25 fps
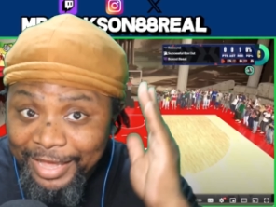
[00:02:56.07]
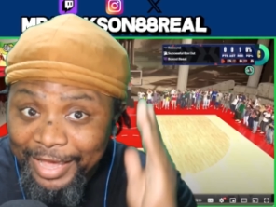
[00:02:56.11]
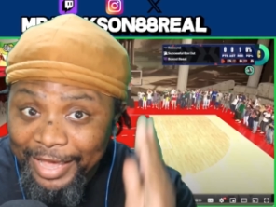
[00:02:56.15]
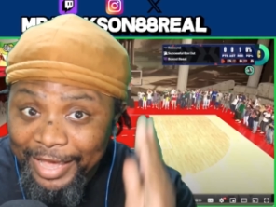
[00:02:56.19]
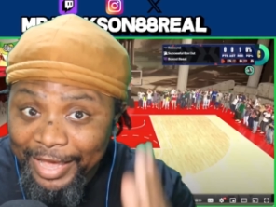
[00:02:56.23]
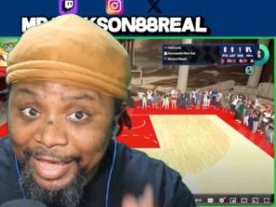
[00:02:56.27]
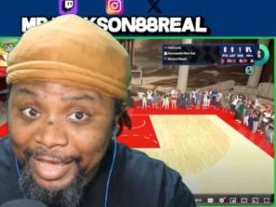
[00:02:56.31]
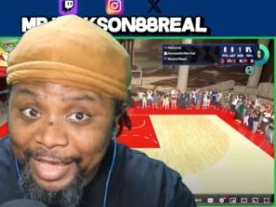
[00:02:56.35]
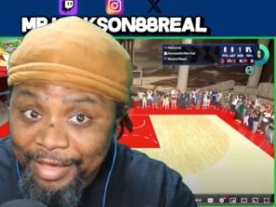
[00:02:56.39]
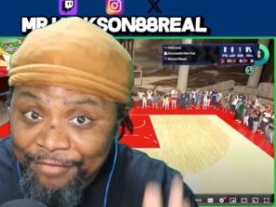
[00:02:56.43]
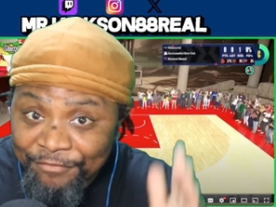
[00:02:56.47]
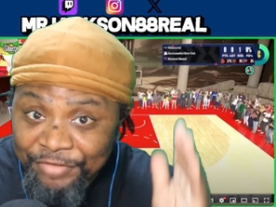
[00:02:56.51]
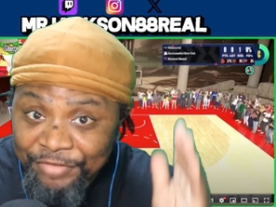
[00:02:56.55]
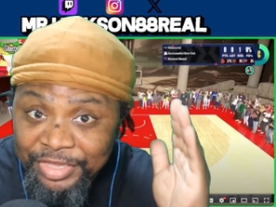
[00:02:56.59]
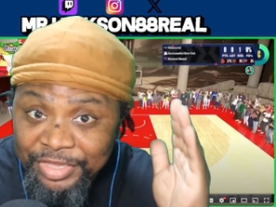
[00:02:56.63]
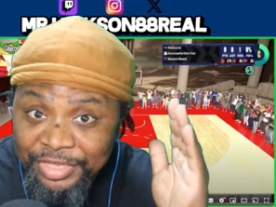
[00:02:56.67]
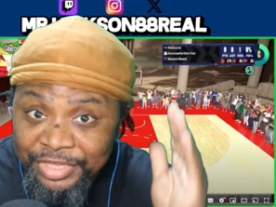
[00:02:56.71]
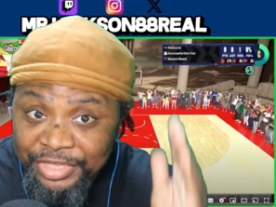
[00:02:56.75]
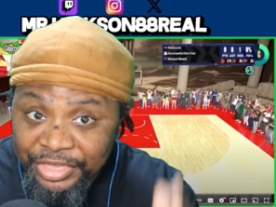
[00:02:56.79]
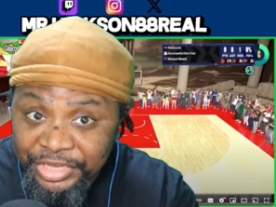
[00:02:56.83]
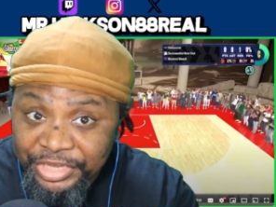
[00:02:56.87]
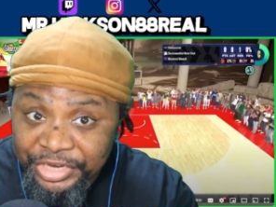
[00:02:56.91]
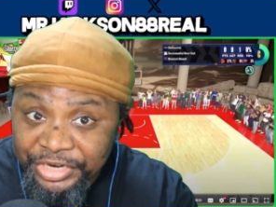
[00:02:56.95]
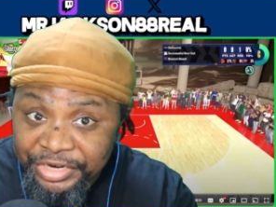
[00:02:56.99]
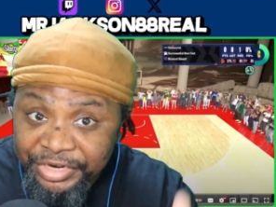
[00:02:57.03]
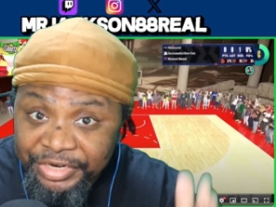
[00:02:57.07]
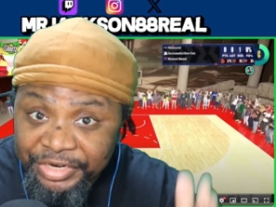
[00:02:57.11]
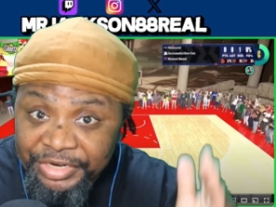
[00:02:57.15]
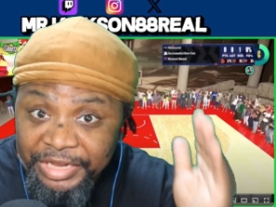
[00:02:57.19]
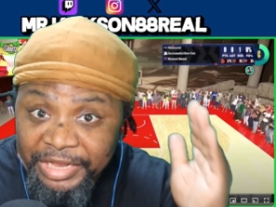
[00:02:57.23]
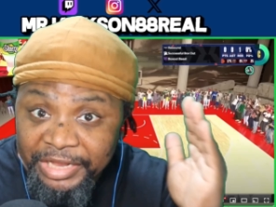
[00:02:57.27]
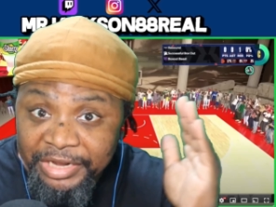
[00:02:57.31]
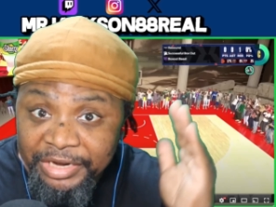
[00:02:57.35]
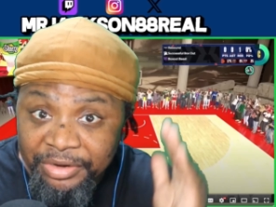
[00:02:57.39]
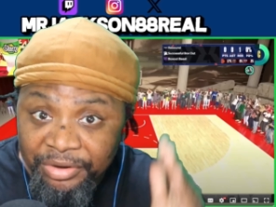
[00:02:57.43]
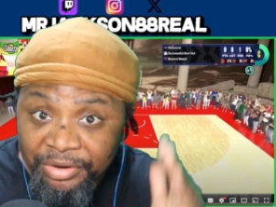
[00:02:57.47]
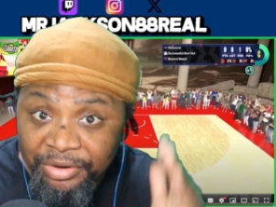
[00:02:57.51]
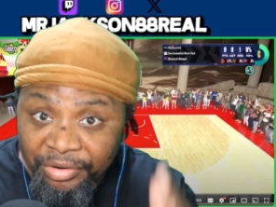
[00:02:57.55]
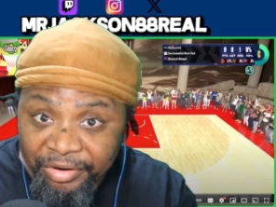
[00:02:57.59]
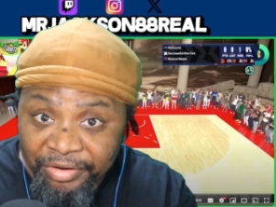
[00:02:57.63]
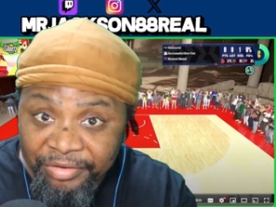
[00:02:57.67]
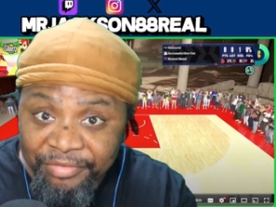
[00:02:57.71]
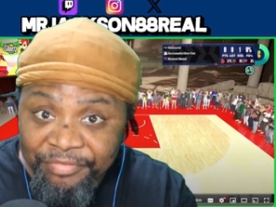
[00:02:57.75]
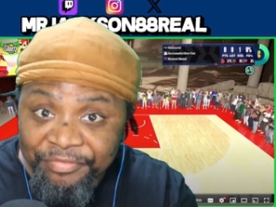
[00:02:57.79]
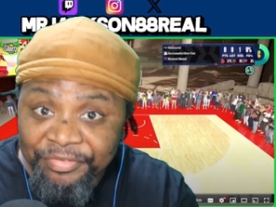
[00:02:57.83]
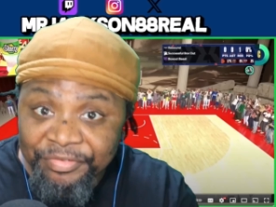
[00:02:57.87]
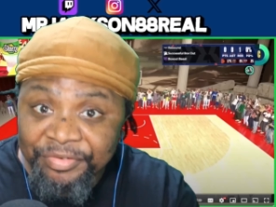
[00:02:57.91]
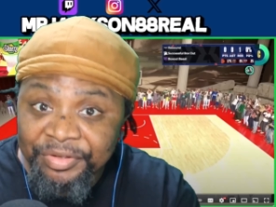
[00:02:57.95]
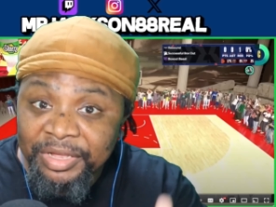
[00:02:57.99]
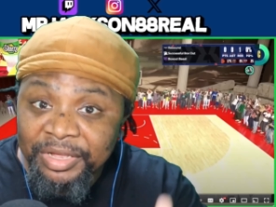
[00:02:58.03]
Every year they
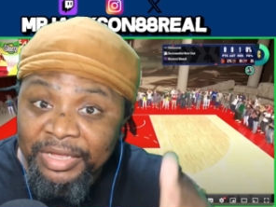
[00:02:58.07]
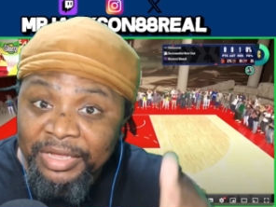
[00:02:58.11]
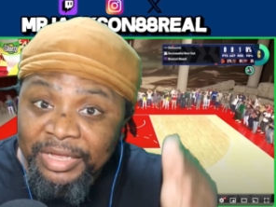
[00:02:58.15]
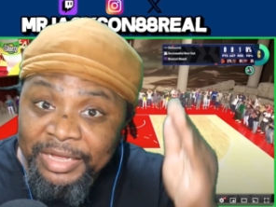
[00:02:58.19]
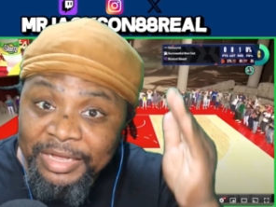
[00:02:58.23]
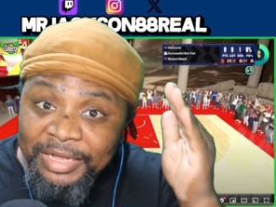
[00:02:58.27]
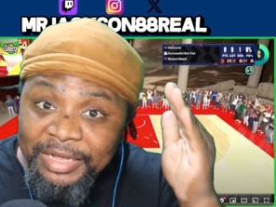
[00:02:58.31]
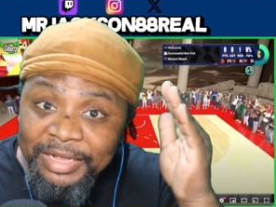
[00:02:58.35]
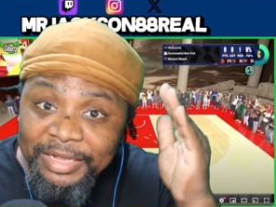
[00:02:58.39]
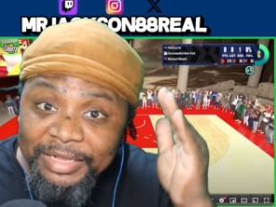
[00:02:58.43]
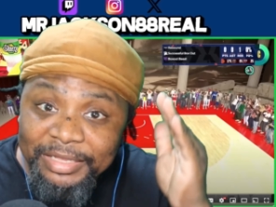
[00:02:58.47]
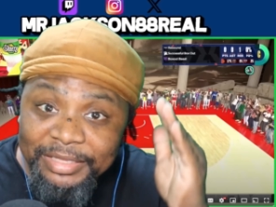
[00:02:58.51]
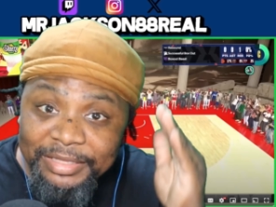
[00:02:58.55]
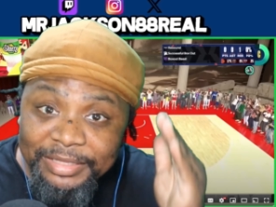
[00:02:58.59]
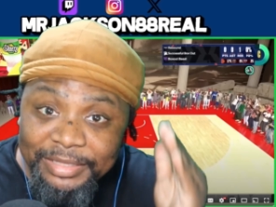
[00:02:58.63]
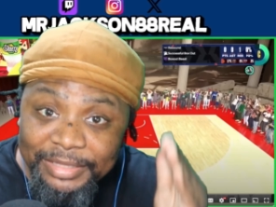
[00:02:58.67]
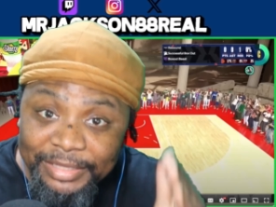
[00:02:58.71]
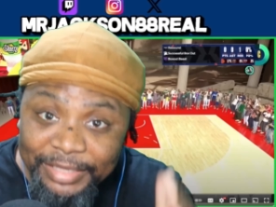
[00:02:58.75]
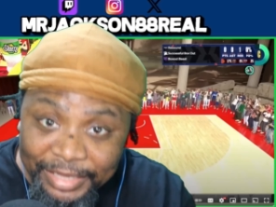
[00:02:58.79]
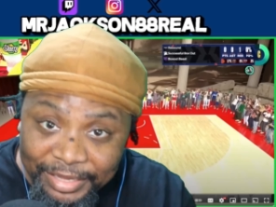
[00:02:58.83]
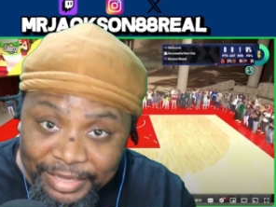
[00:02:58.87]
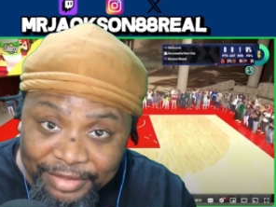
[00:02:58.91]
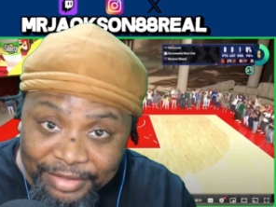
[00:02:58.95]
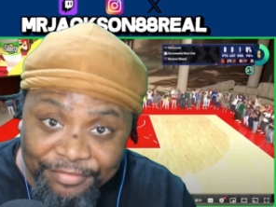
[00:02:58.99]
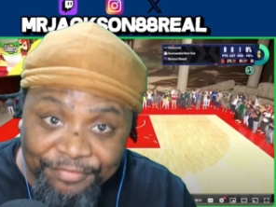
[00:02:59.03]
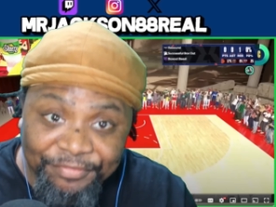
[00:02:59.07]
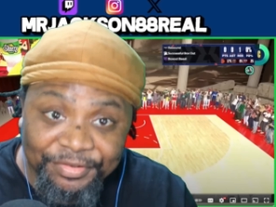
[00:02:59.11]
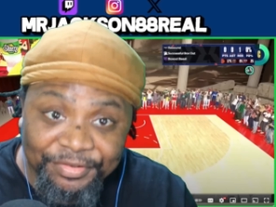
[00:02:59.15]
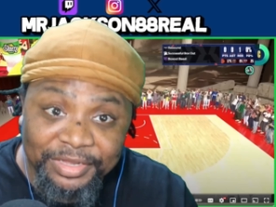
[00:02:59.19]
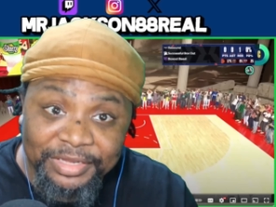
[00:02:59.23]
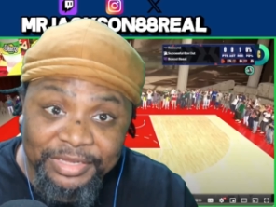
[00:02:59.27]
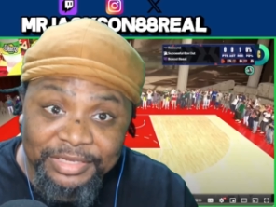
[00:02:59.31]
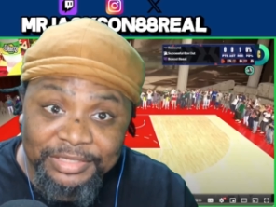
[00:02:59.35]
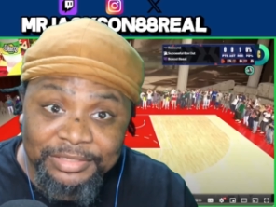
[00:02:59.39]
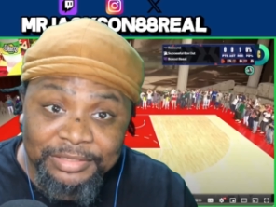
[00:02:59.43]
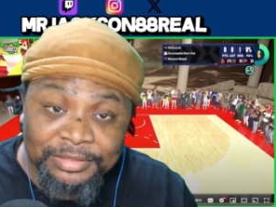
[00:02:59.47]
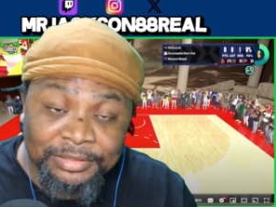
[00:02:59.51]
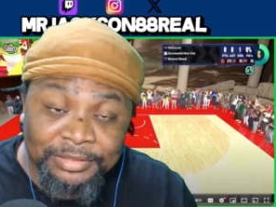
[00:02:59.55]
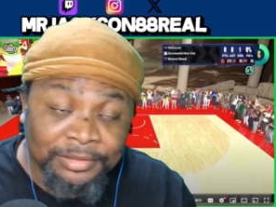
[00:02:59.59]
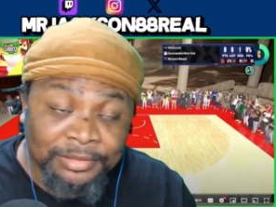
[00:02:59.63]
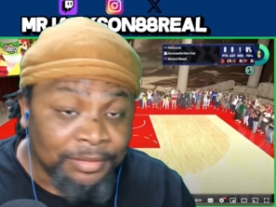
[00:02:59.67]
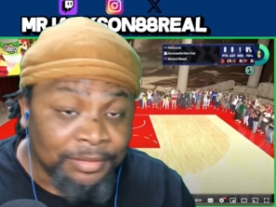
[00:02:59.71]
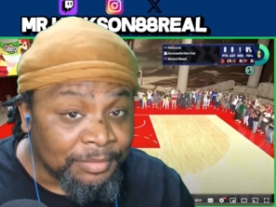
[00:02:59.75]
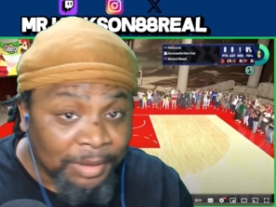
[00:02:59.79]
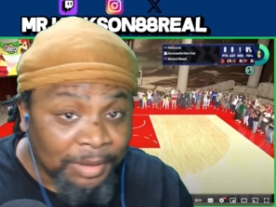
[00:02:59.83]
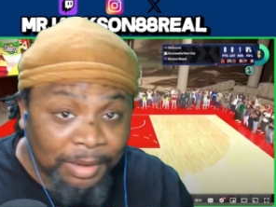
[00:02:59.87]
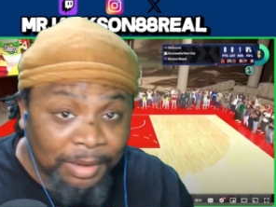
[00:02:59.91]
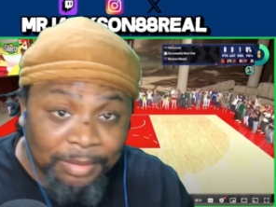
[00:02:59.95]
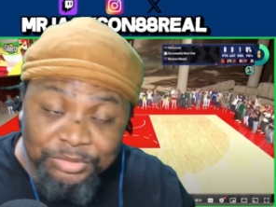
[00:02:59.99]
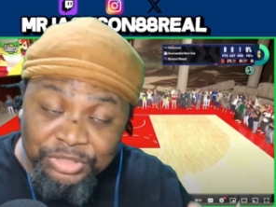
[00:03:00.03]
nerf defense.
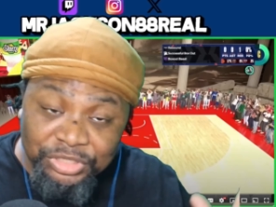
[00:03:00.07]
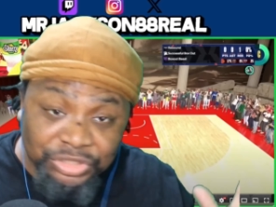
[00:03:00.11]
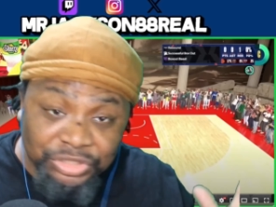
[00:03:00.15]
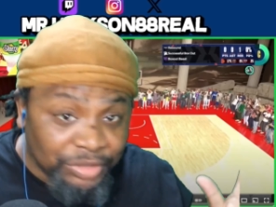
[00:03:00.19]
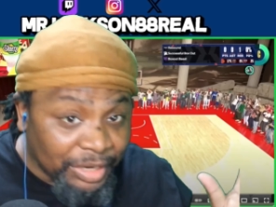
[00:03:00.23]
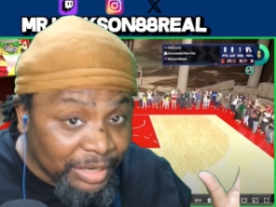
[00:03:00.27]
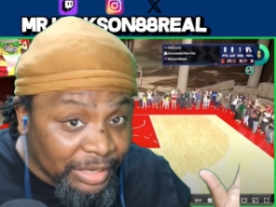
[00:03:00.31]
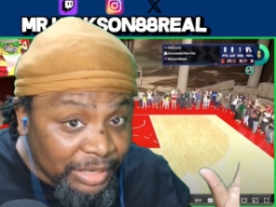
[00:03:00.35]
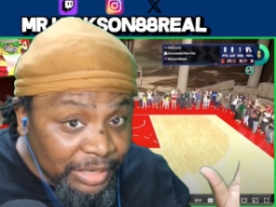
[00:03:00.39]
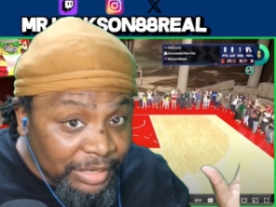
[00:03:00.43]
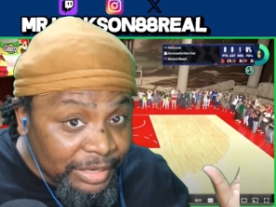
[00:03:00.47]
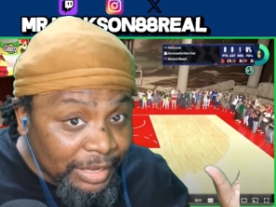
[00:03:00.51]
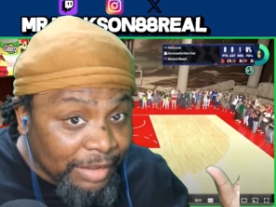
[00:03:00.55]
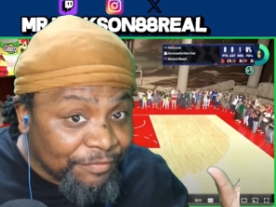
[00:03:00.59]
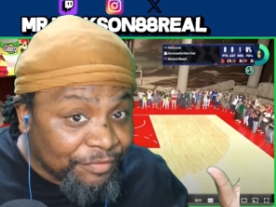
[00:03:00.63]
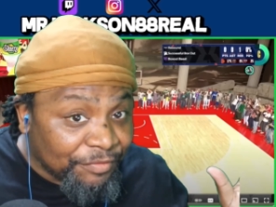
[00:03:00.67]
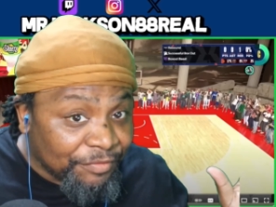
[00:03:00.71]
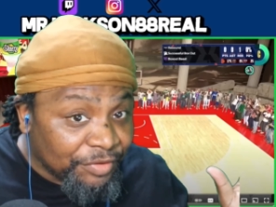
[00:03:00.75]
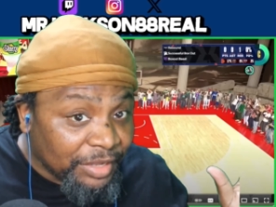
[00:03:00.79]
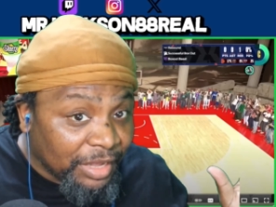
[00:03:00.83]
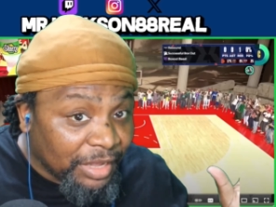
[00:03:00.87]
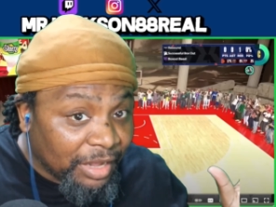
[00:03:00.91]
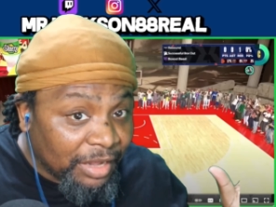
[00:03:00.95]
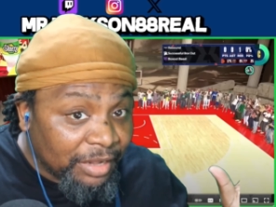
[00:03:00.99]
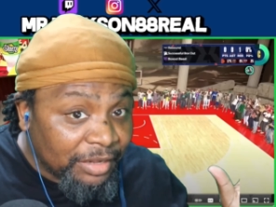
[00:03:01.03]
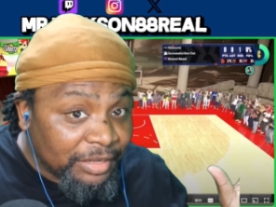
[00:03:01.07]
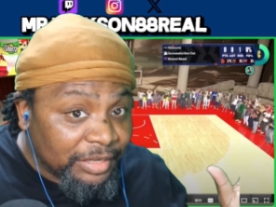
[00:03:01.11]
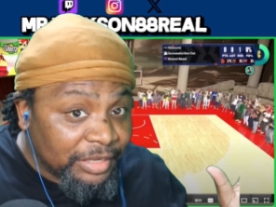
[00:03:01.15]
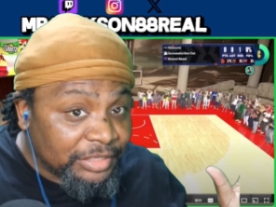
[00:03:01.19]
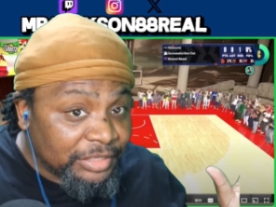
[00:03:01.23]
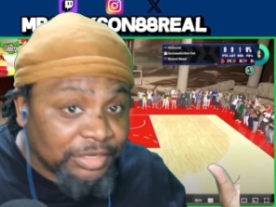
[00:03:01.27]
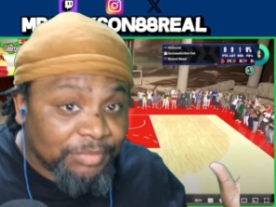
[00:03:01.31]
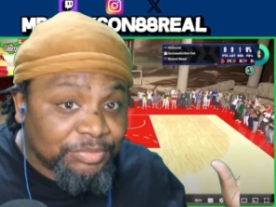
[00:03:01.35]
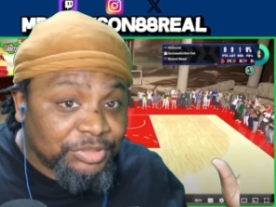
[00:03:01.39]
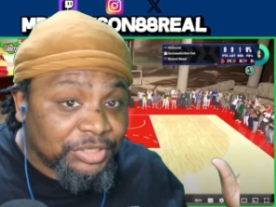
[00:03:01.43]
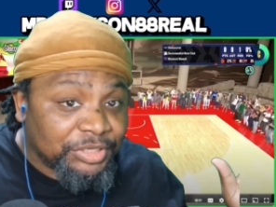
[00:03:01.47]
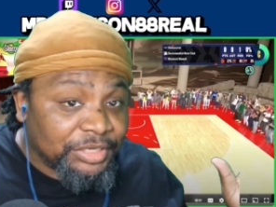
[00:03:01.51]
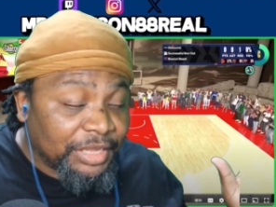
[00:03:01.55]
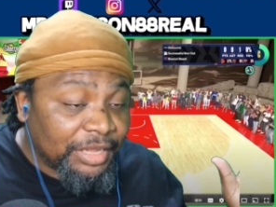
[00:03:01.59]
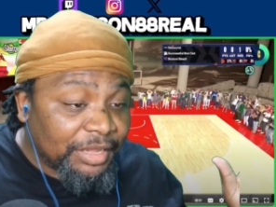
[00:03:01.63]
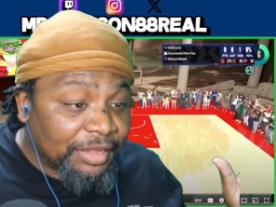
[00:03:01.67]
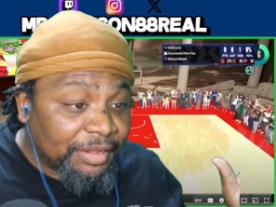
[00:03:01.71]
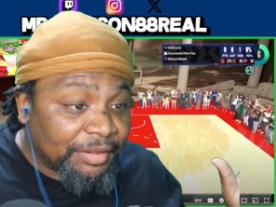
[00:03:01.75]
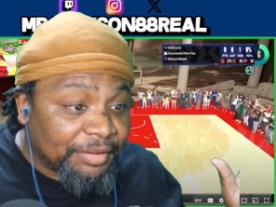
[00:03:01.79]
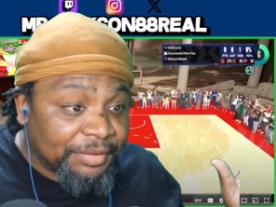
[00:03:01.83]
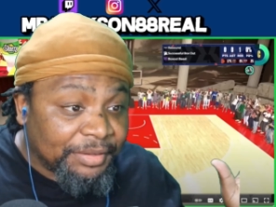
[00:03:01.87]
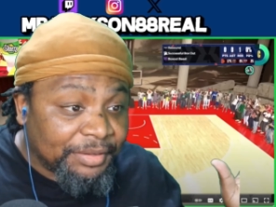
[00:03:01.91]
Just trying to look out for y'all. It's up to y'all.